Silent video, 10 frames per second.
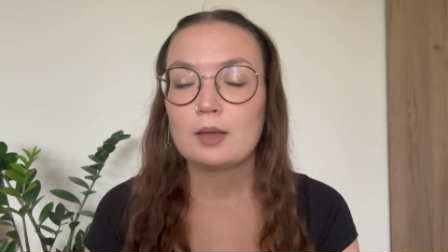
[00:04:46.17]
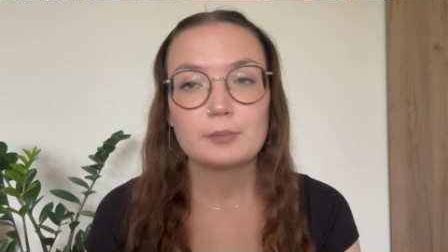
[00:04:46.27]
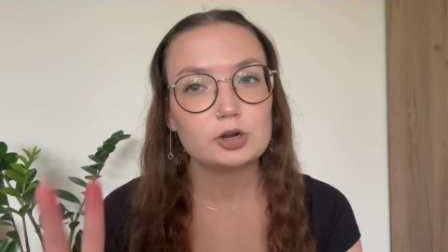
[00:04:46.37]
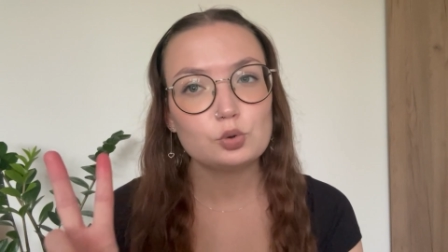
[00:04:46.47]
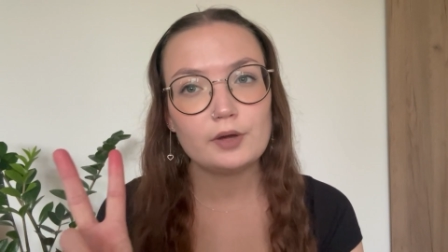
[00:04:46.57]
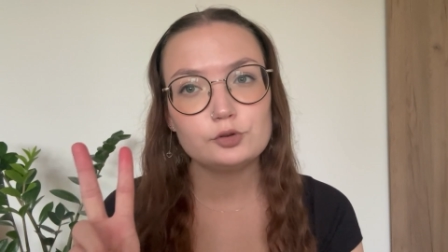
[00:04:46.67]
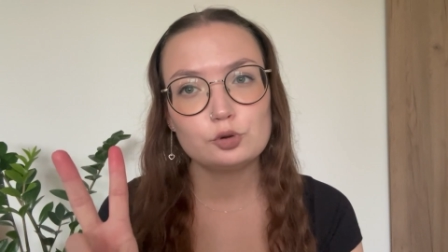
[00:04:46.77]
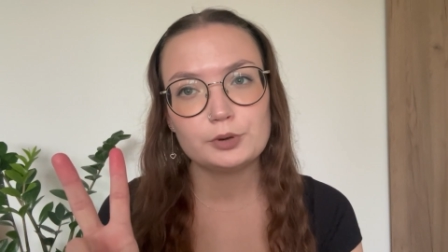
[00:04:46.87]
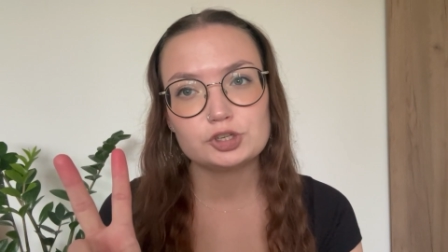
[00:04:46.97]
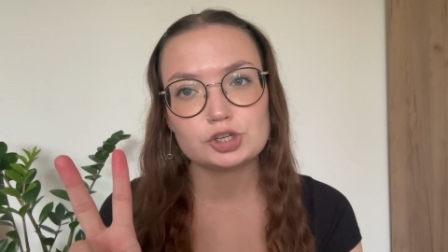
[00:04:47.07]
But I do have 2
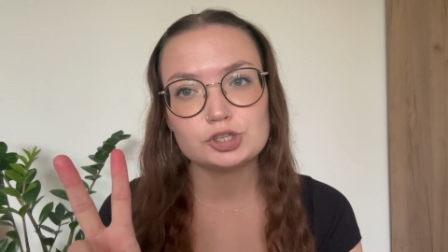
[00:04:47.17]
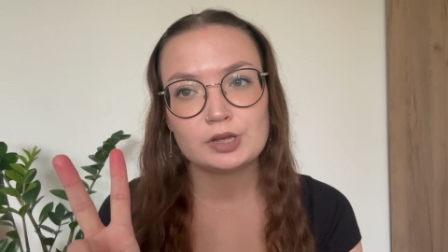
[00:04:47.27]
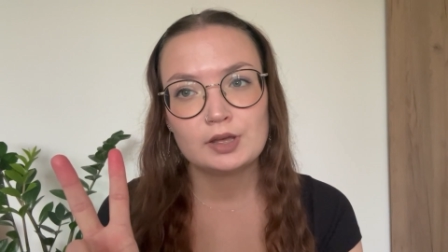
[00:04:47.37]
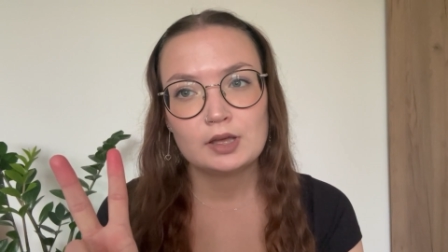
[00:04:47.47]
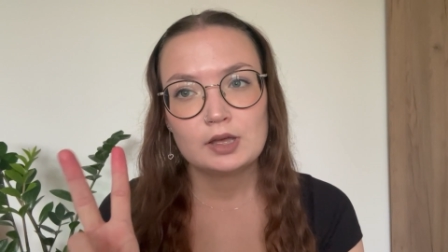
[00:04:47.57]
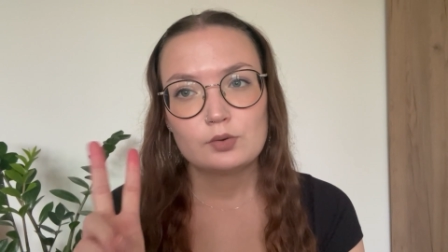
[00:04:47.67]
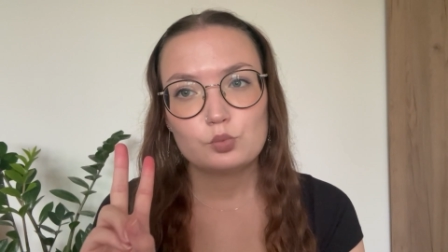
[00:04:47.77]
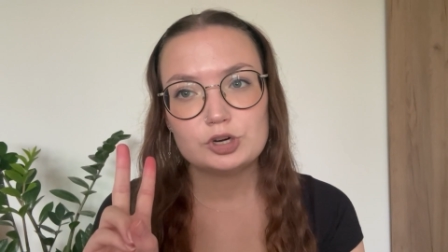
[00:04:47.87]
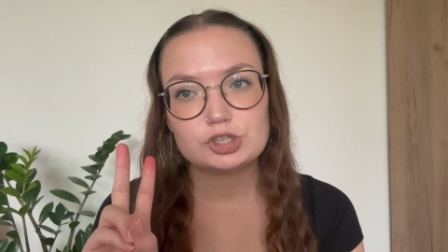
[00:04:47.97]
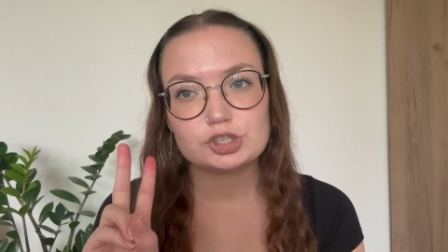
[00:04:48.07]
pictures
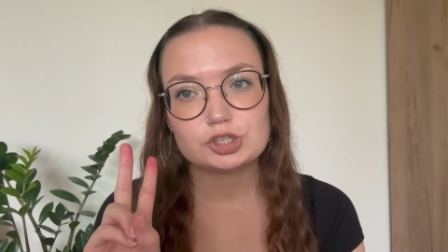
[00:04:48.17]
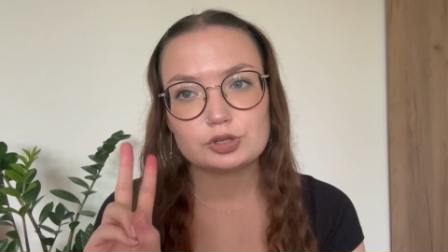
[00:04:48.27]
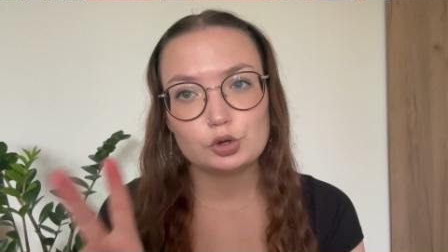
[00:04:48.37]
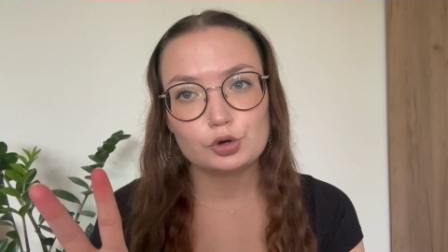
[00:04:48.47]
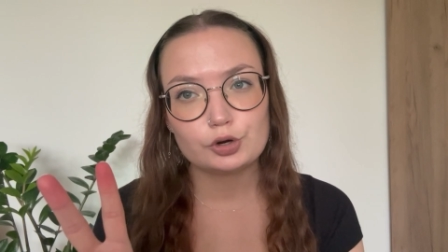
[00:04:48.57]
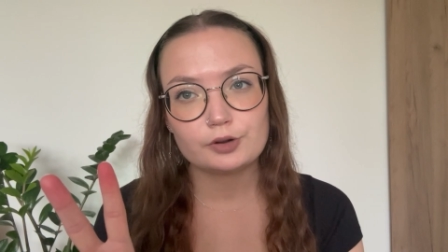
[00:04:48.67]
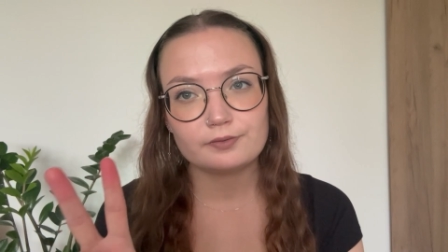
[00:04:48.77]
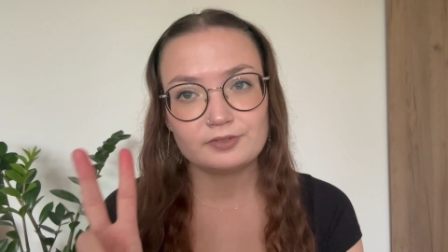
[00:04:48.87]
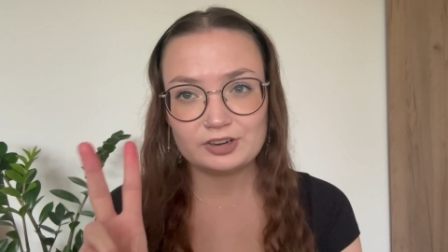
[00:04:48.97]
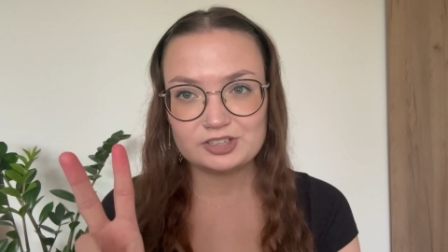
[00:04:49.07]
which look
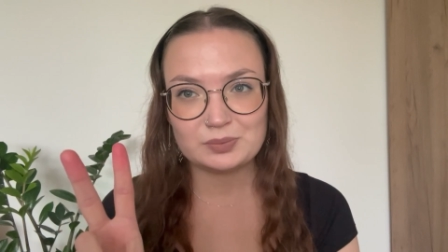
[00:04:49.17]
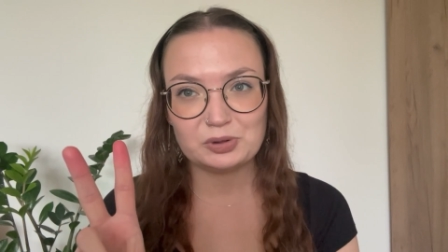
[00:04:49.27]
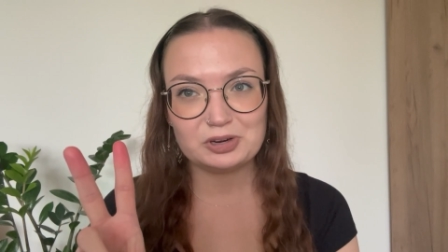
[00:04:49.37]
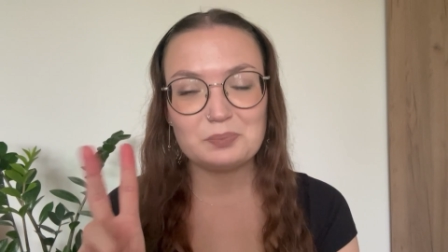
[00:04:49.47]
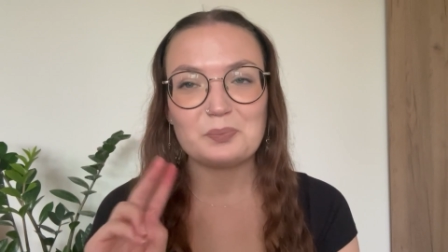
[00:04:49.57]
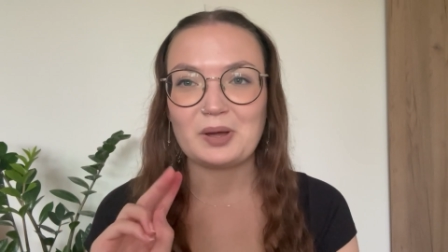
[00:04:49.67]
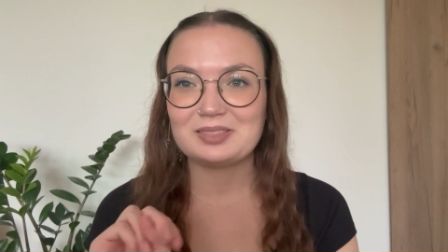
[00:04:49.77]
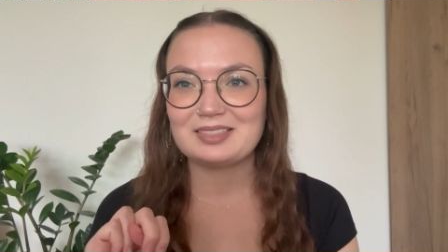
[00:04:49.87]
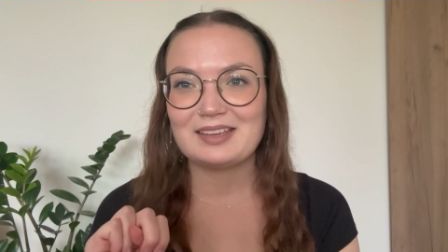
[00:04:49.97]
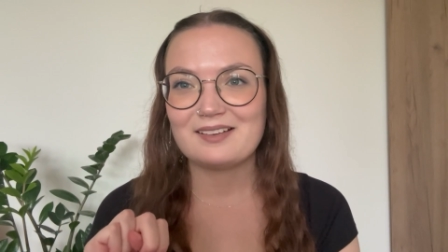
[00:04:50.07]
very similar,
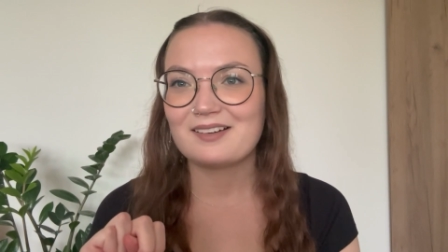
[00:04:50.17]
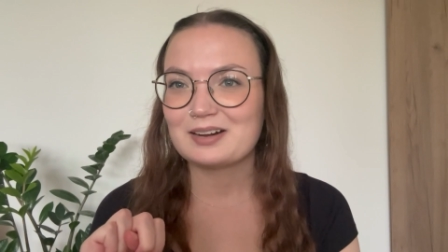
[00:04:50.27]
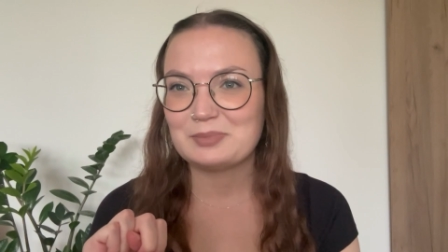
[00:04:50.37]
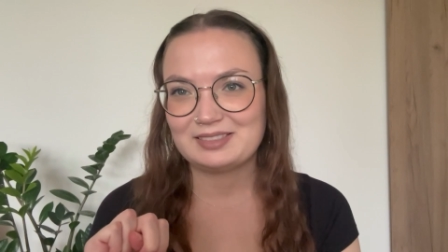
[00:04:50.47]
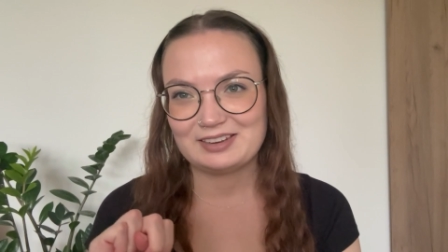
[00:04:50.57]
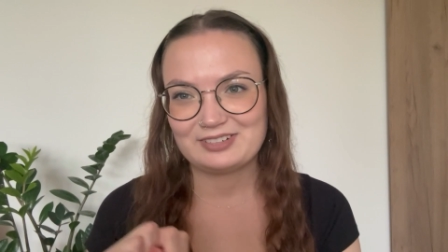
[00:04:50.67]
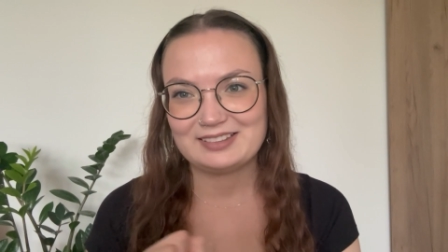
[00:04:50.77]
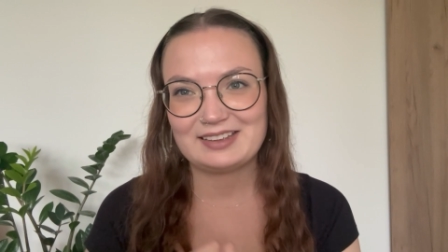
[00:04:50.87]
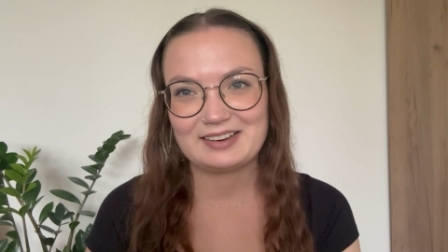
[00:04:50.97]
but they are a bit different.